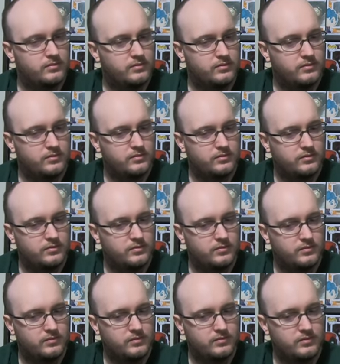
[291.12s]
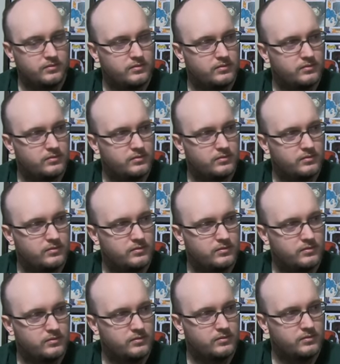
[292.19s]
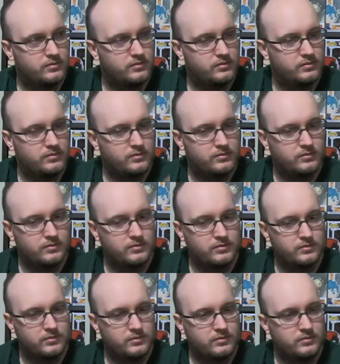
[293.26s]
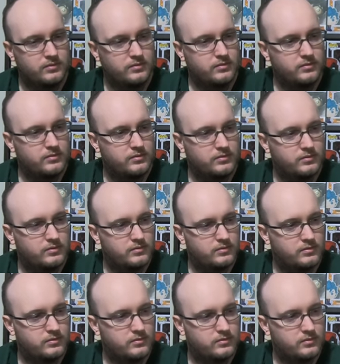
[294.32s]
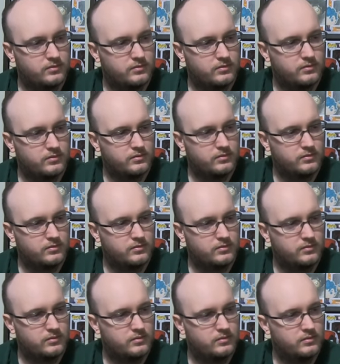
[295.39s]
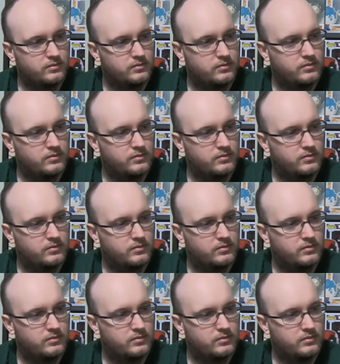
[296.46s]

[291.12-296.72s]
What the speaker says: This person isn't speaking.